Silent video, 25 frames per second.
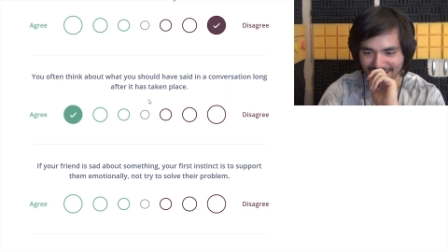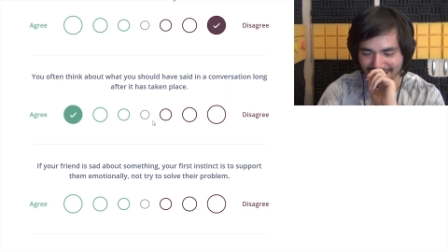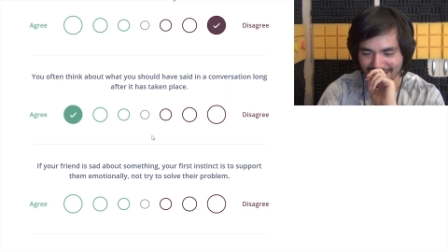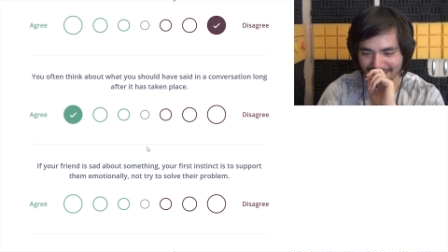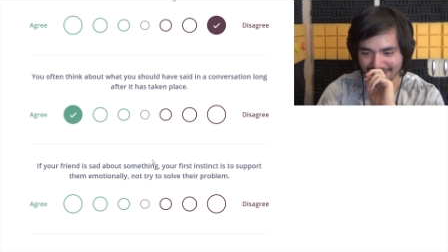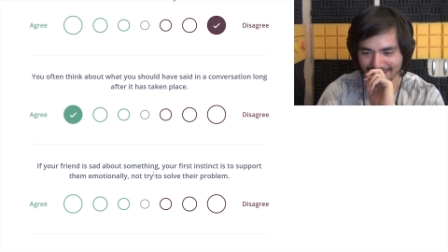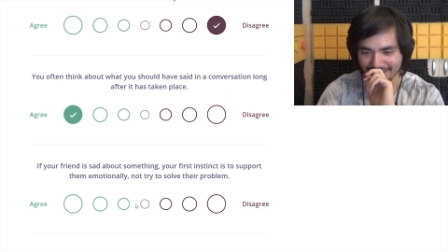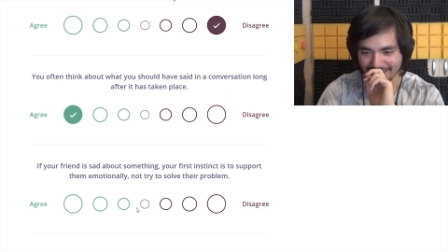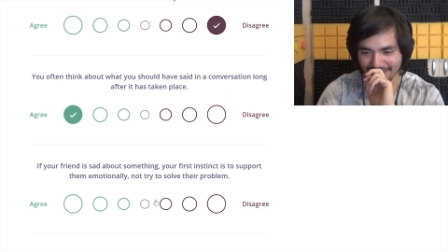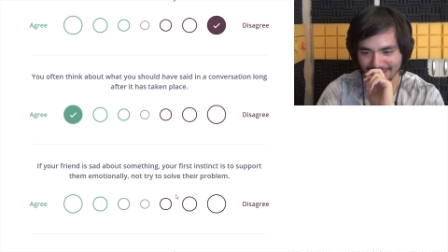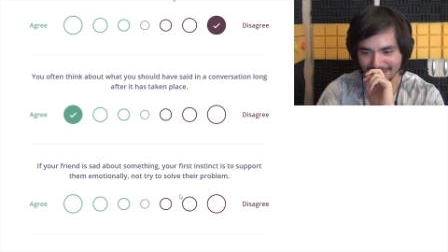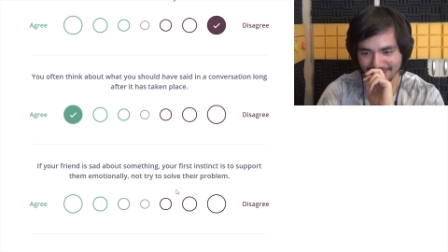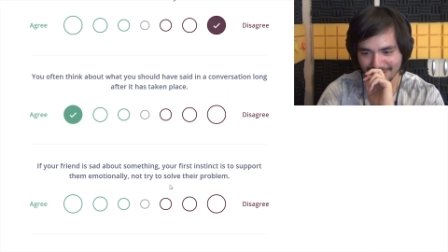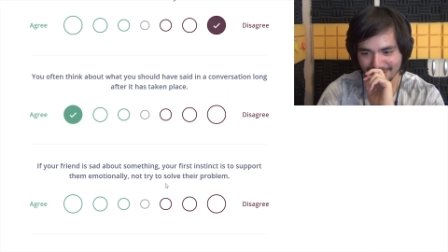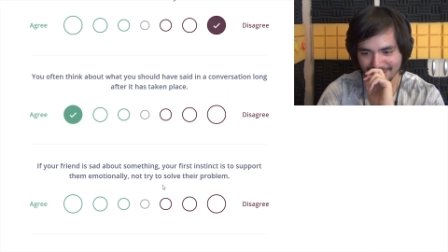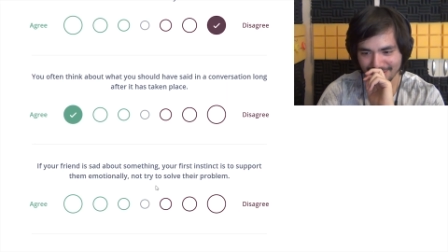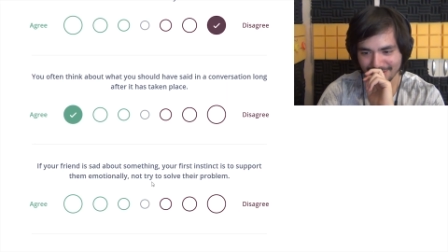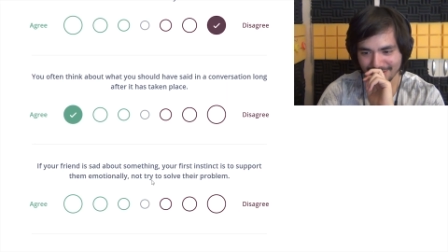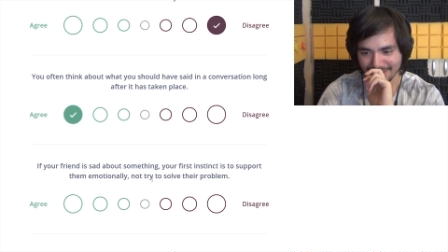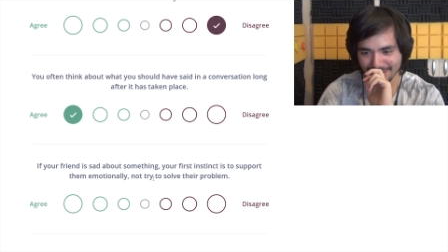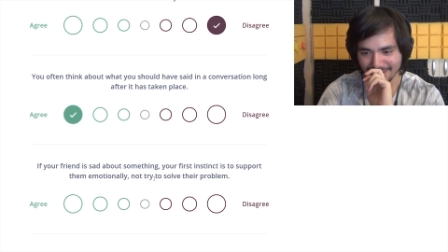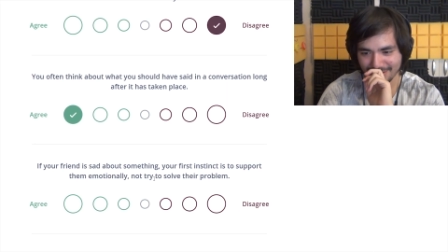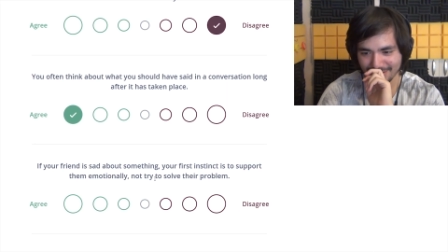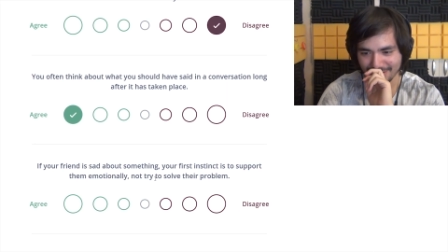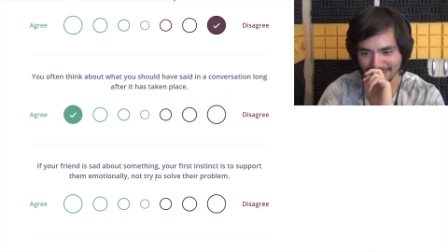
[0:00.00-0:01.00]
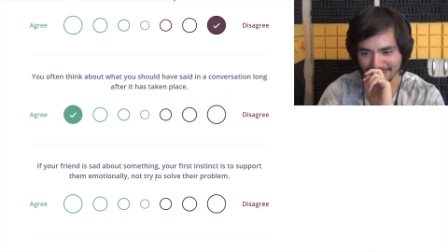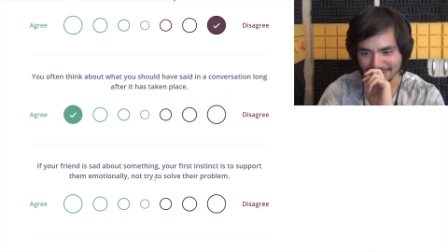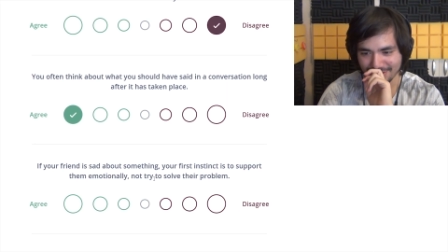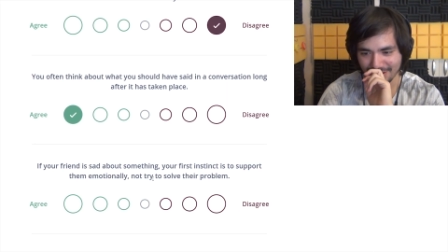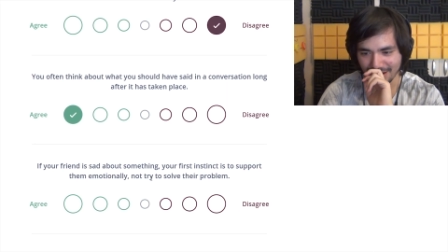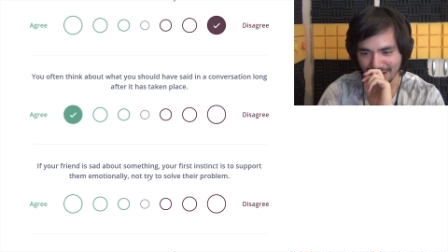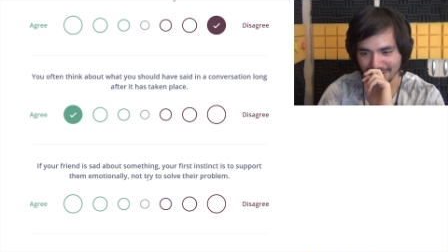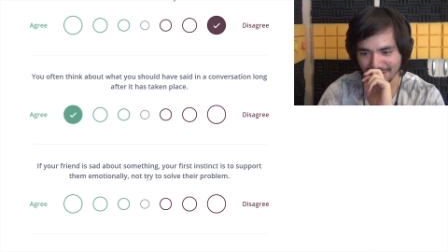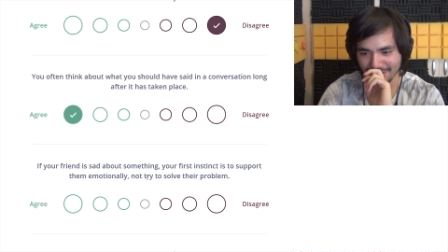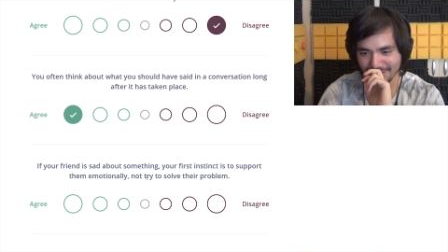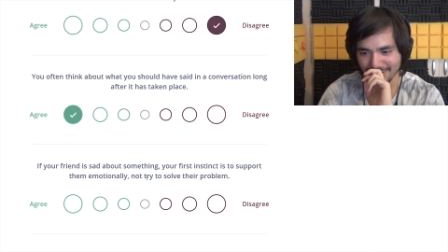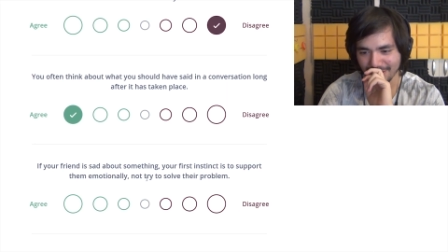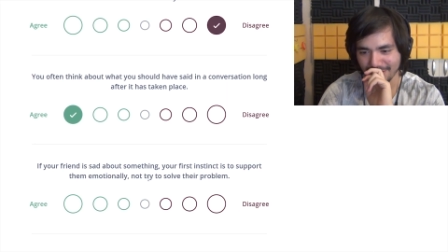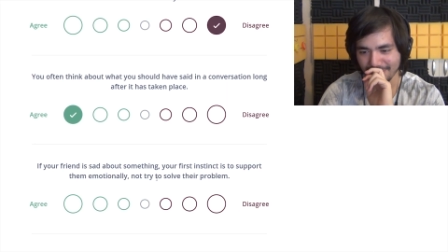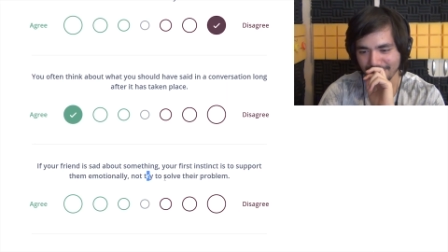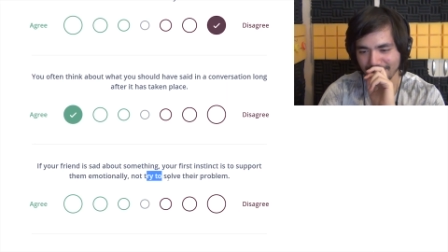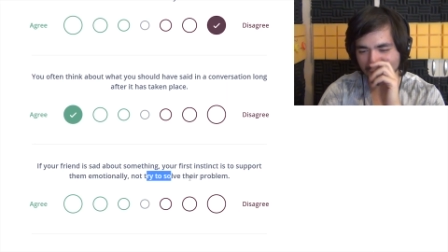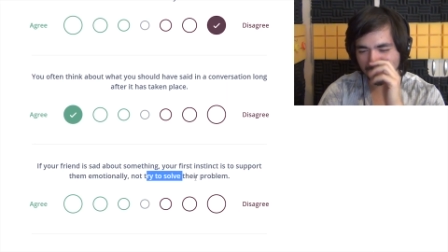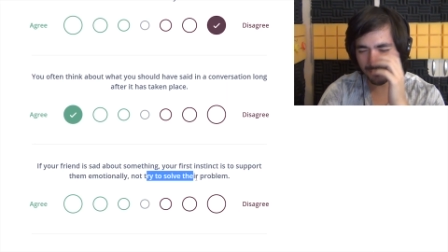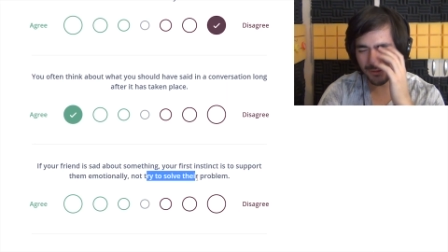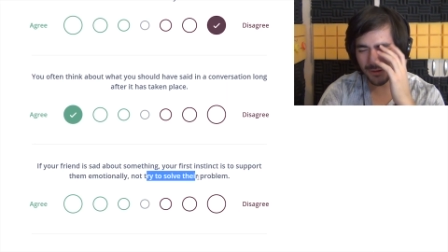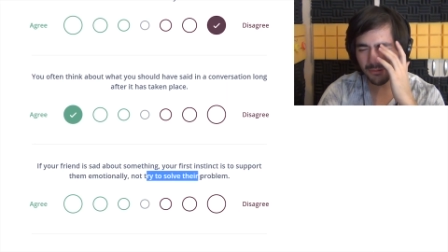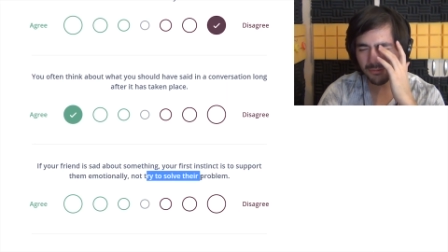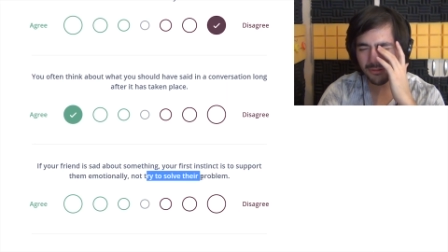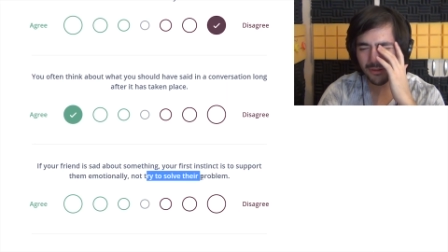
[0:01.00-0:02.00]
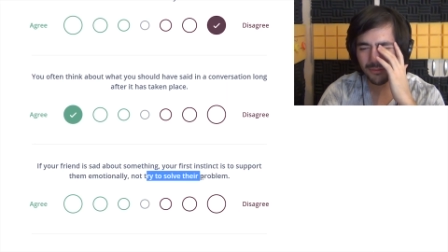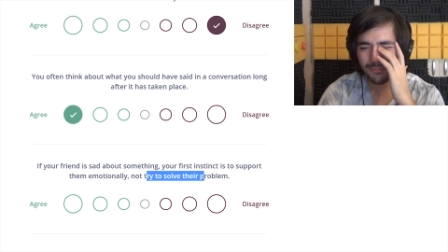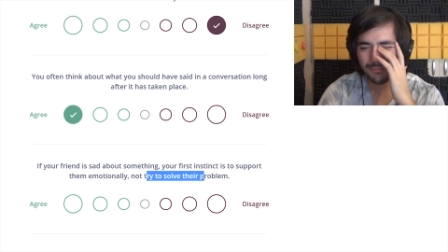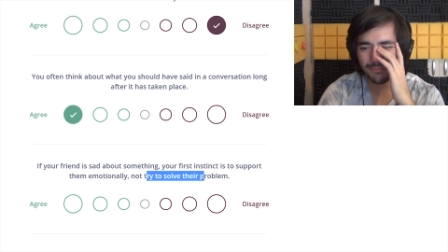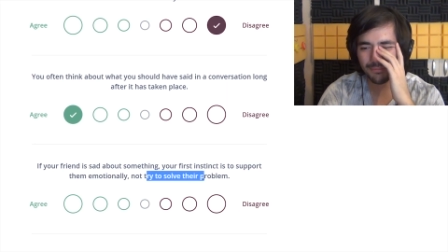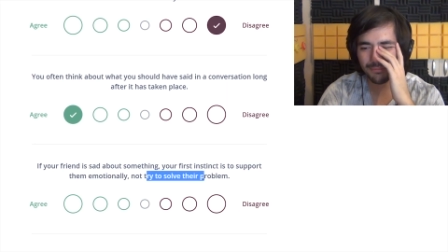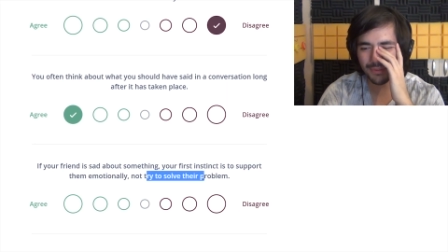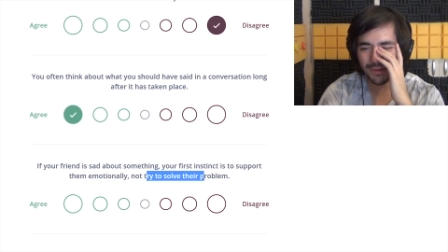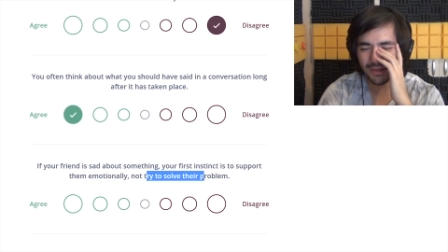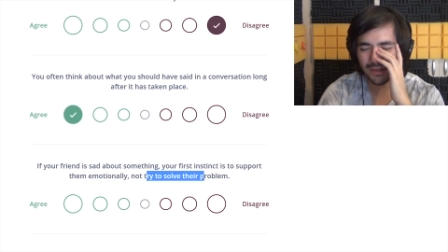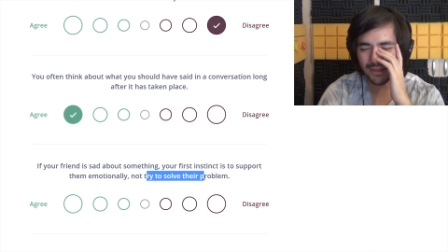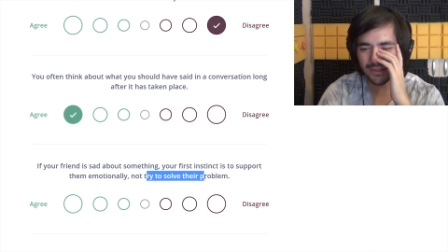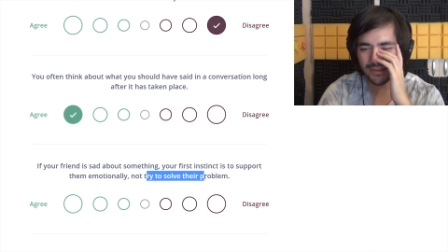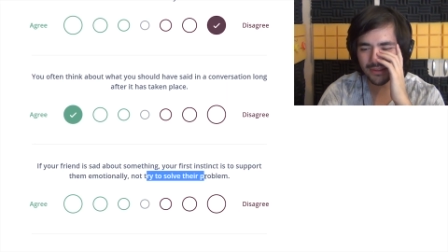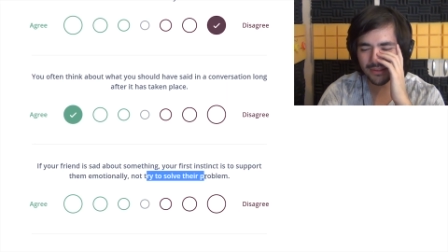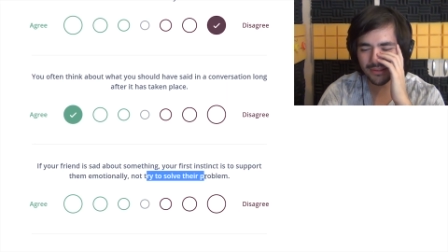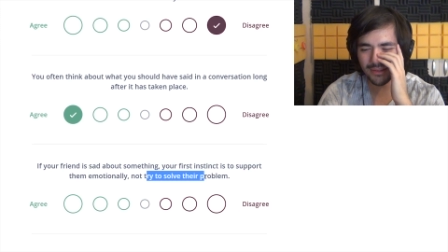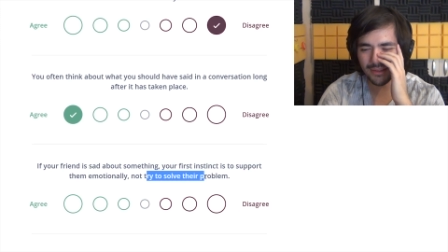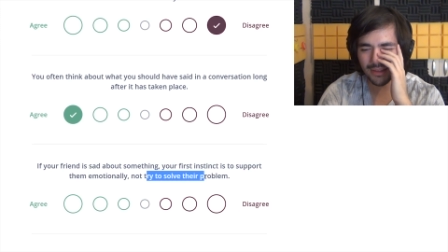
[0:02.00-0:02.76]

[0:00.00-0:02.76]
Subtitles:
is to try to solve their problem, but